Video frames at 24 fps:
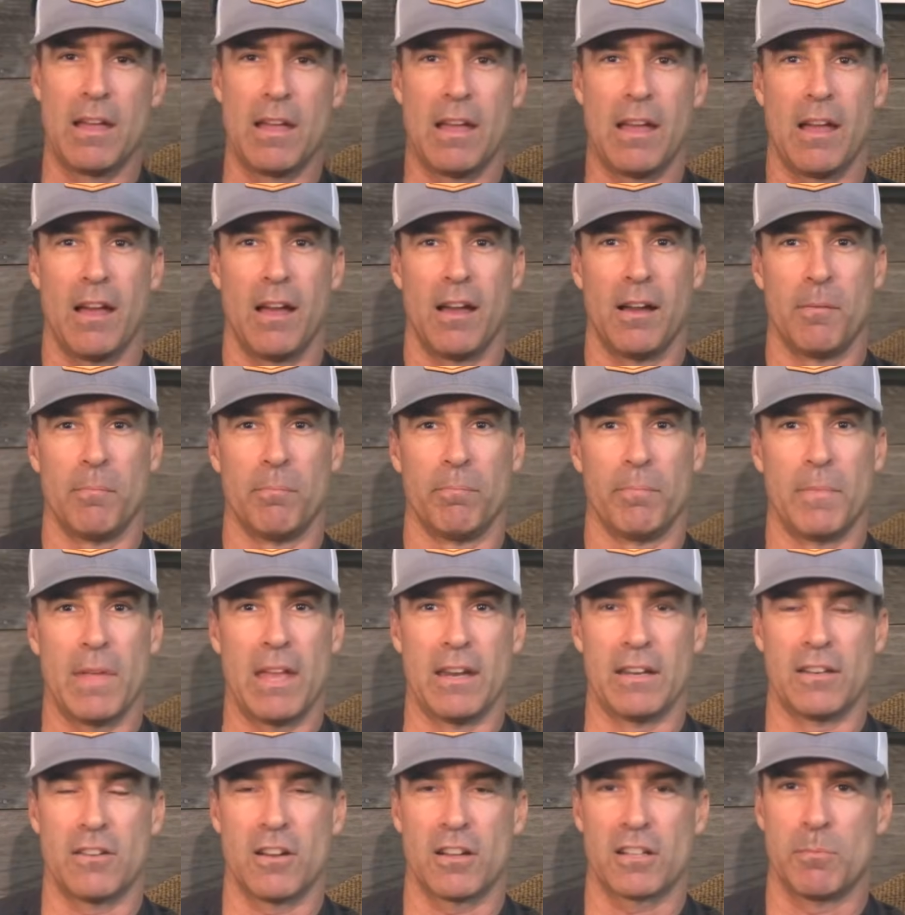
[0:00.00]

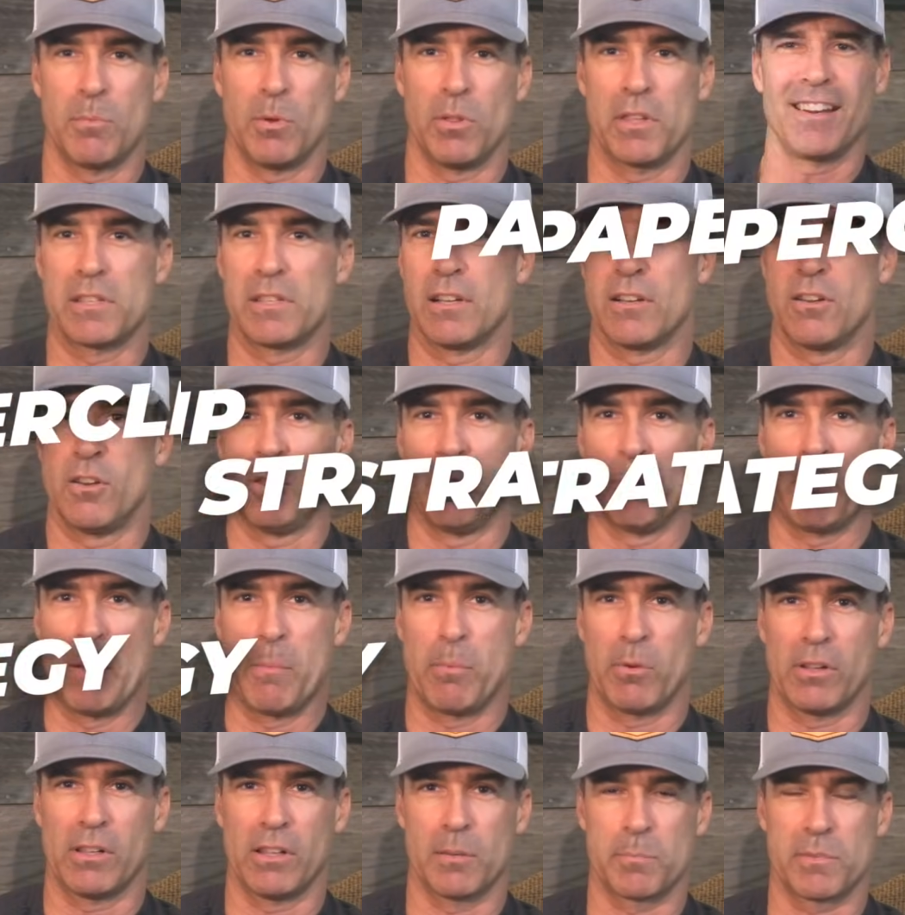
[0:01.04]
And it talks about this thing called the
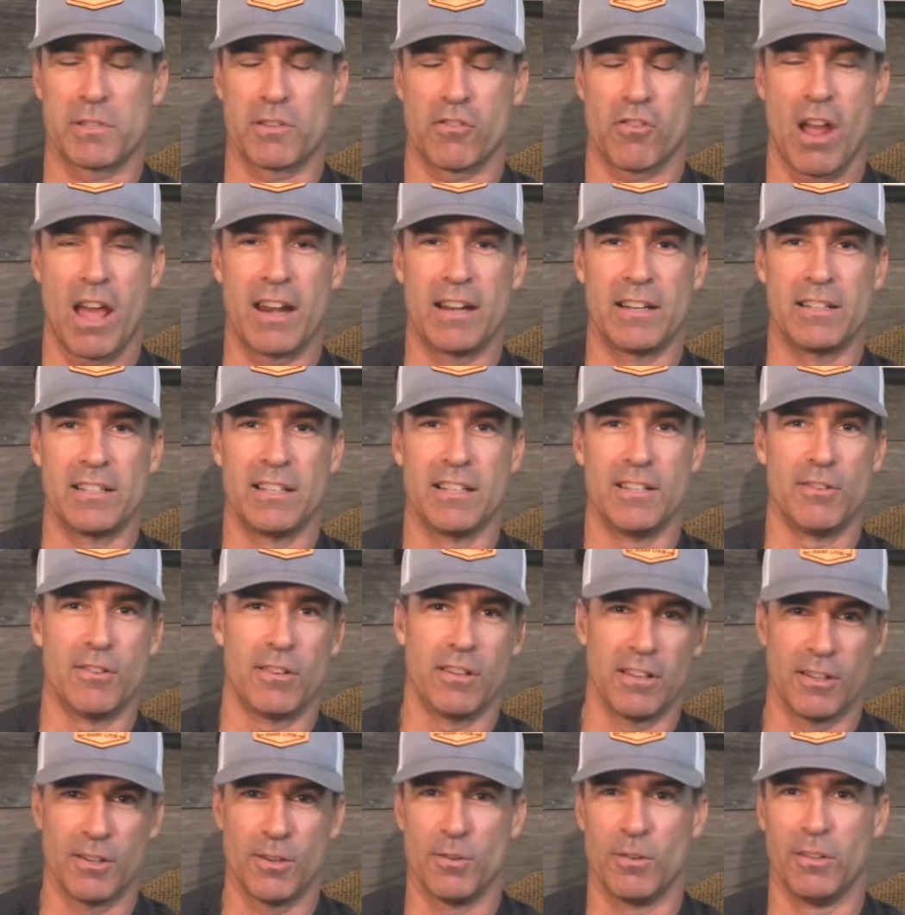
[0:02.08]
paperclip strategy. You
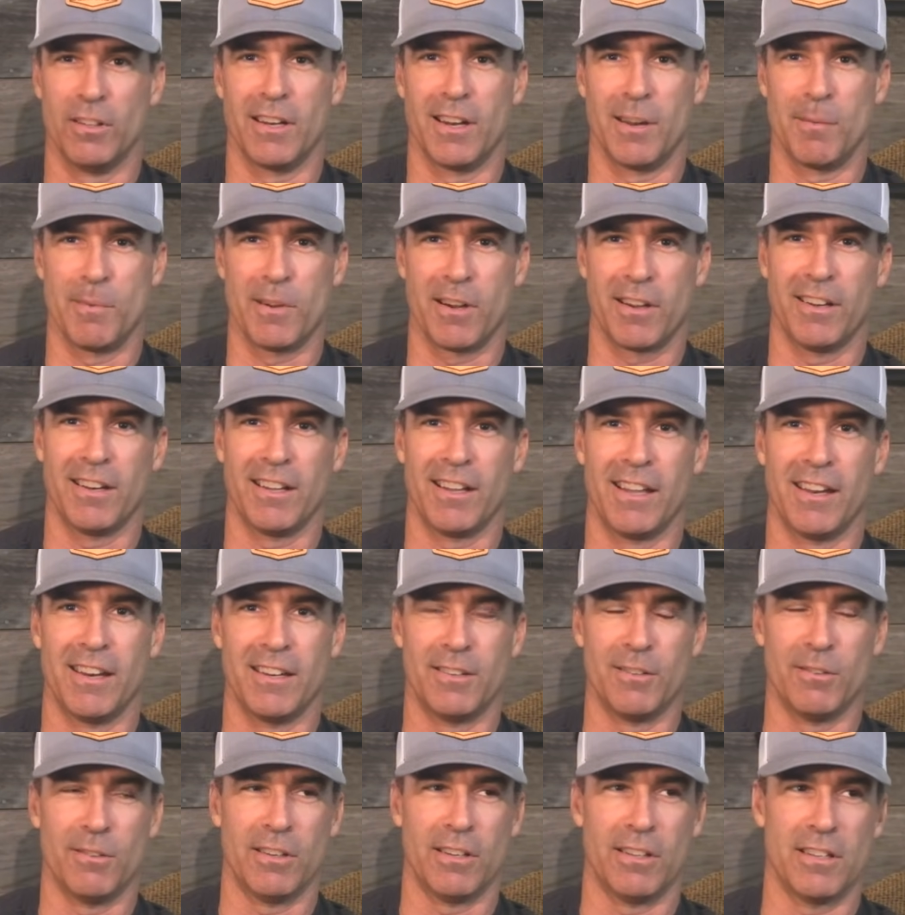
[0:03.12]
can Google it. I'm not going to get
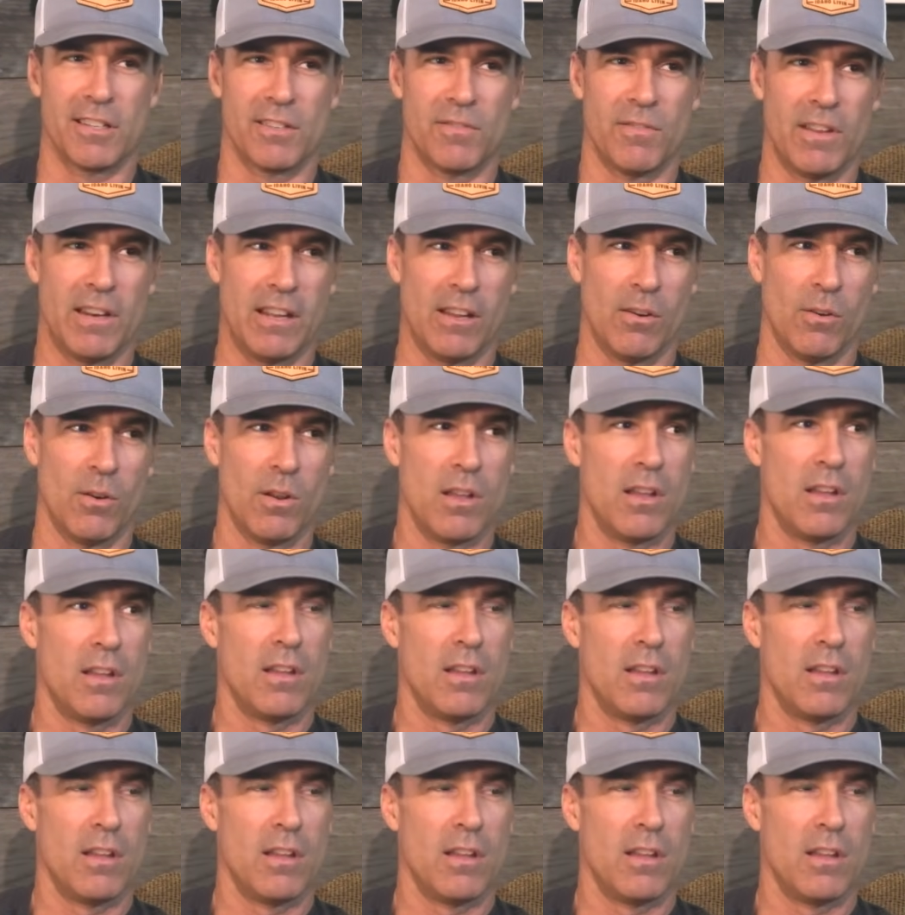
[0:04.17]
into it in this video.